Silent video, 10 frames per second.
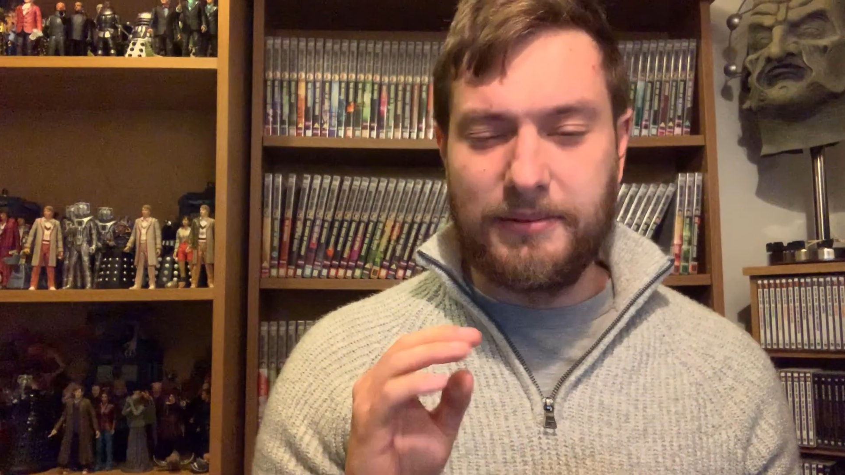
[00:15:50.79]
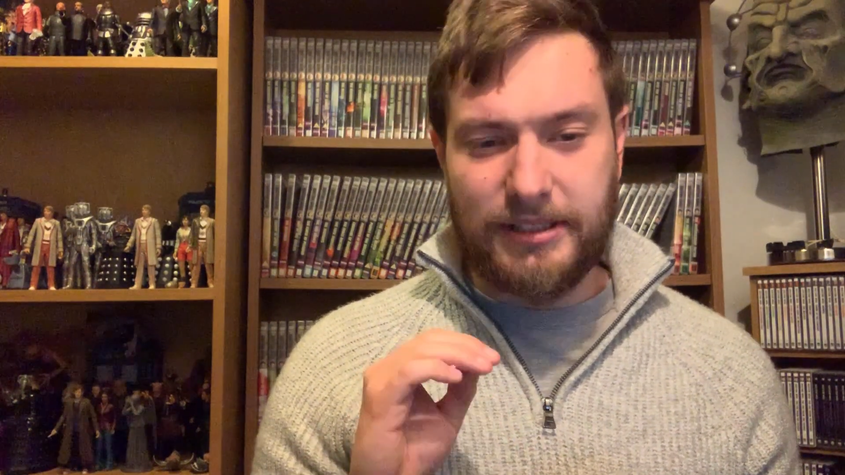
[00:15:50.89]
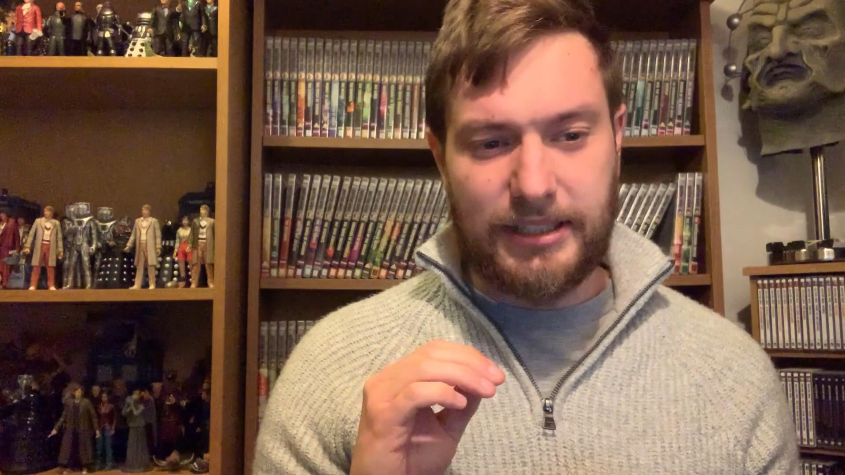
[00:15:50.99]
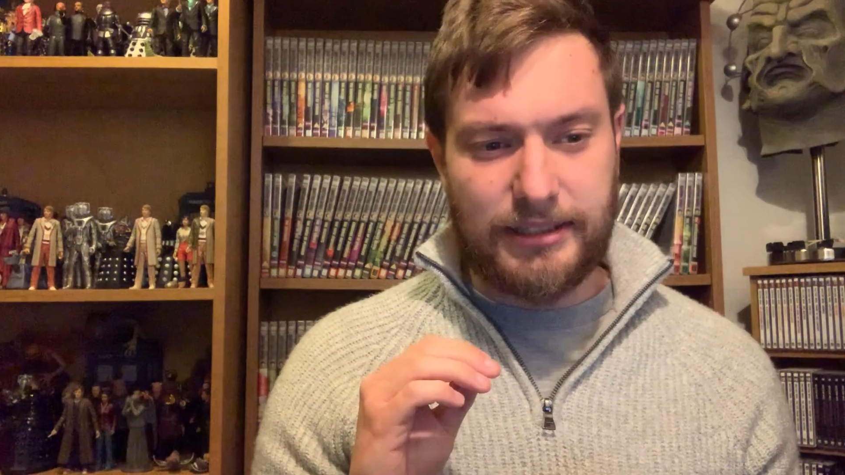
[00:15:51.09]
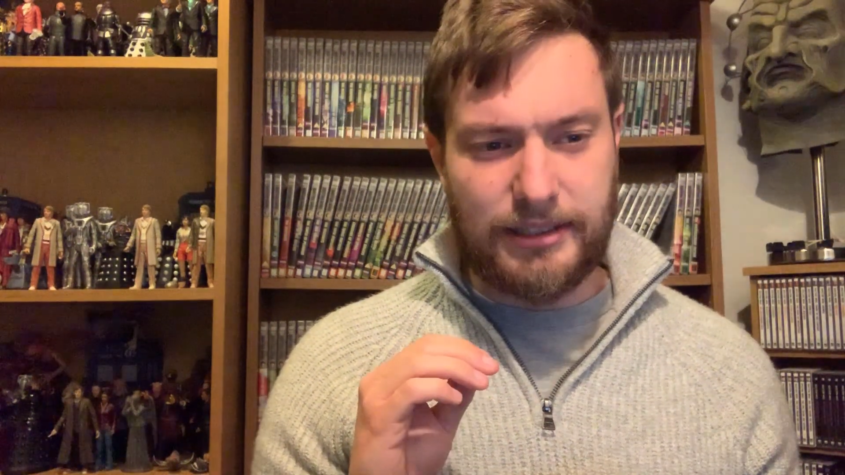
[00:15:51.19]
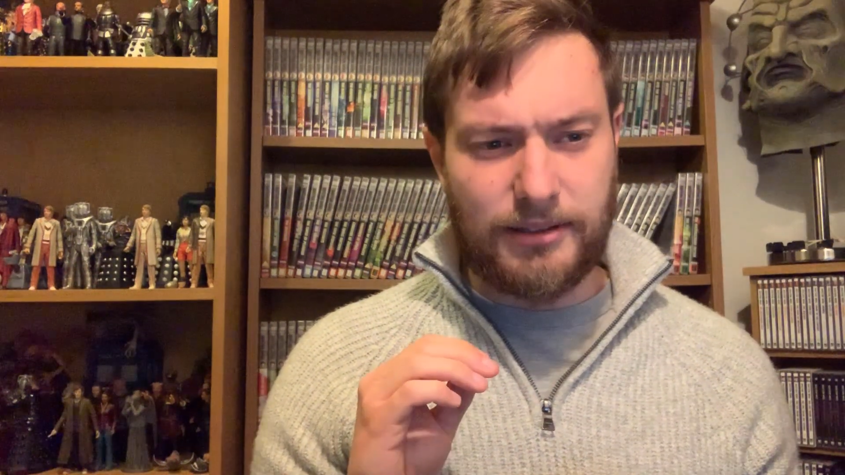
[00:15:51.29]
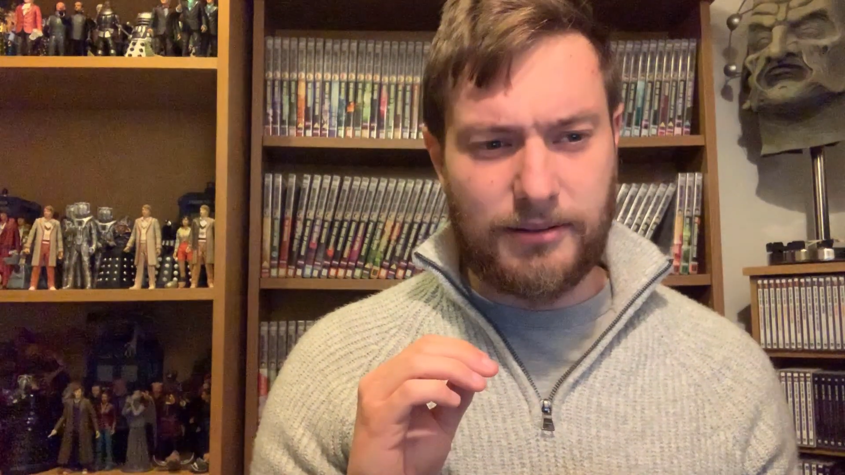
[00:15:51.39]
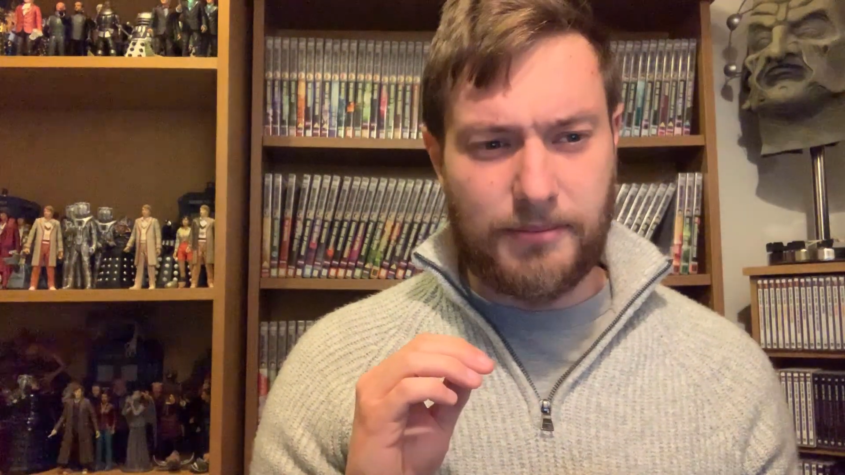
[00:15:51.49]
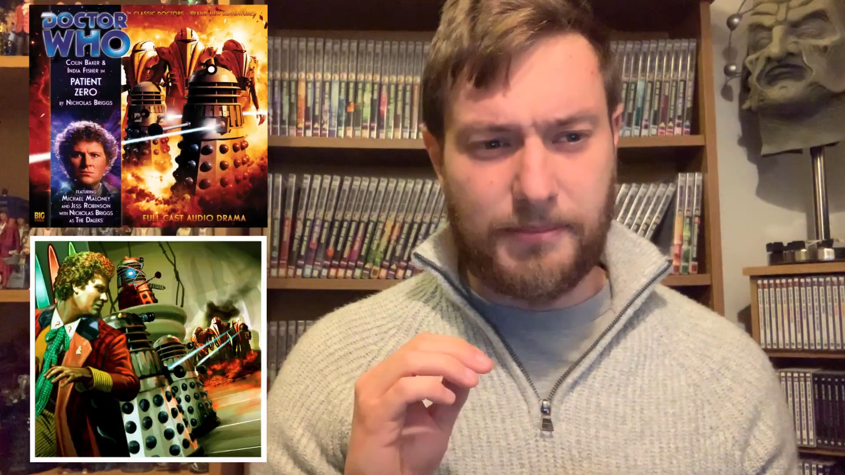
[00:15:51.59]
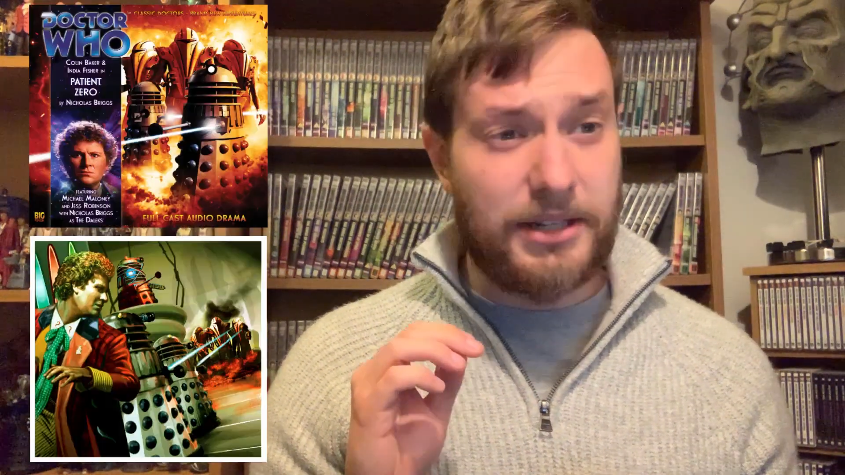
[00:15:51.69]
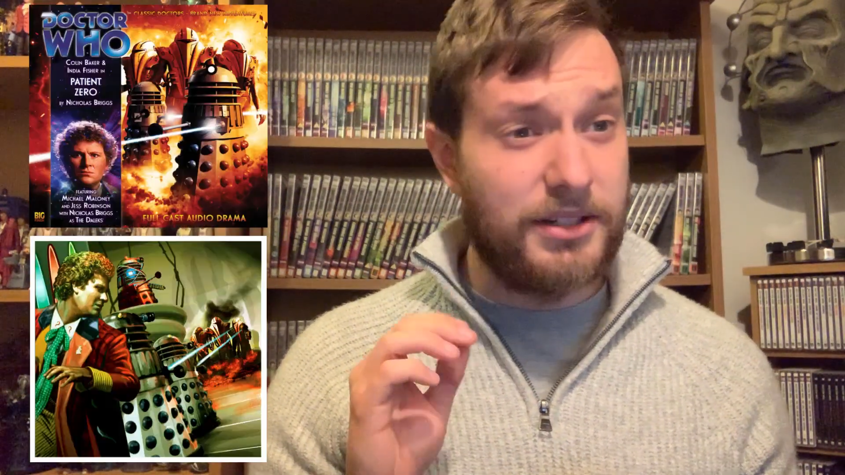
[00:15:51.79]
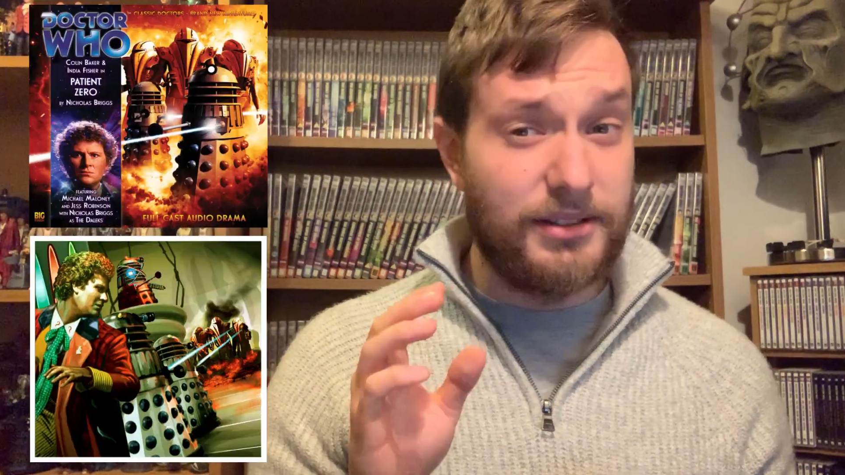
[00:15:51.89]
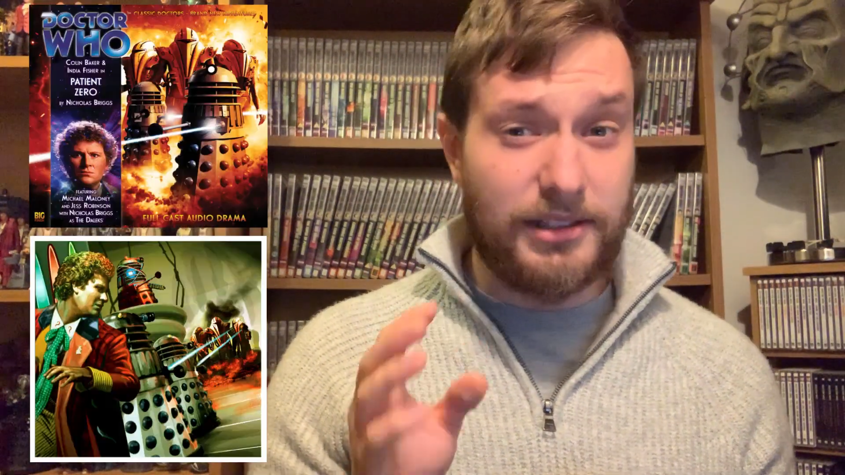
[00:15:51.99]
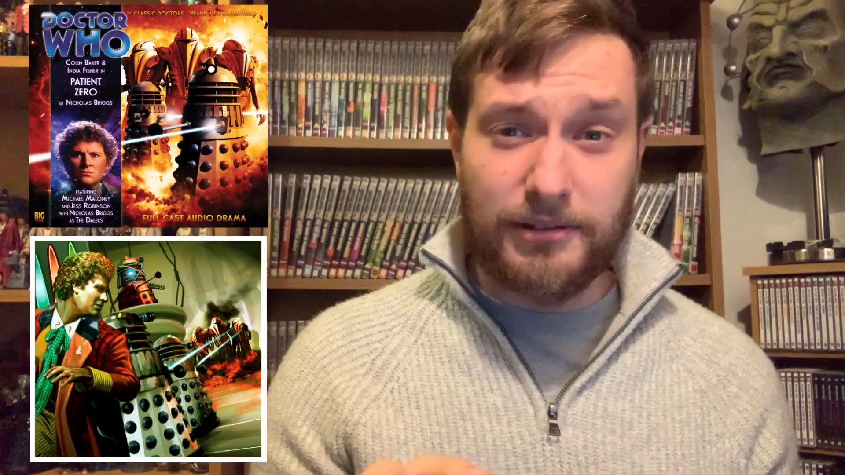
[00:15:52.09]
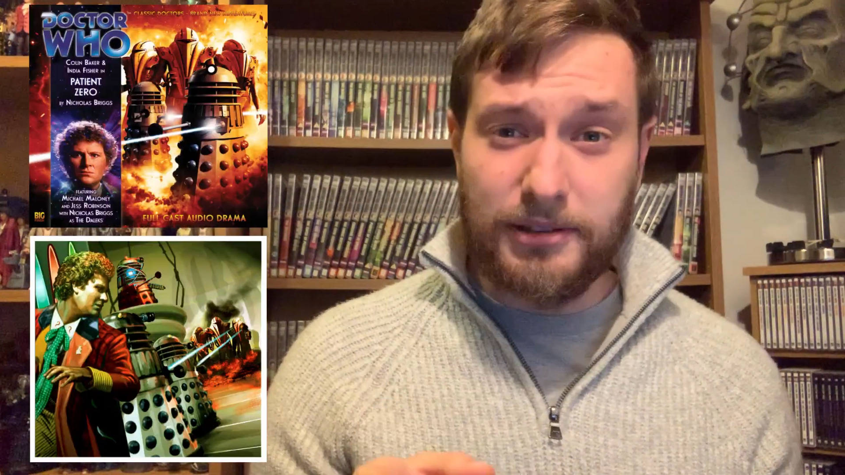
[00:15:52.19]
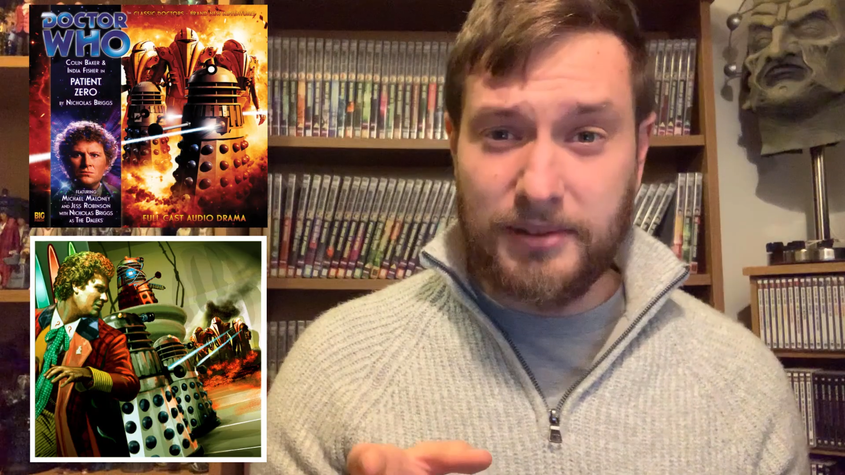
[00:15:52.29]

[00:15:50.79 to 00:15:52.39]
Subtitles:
was seen in Patient Zero,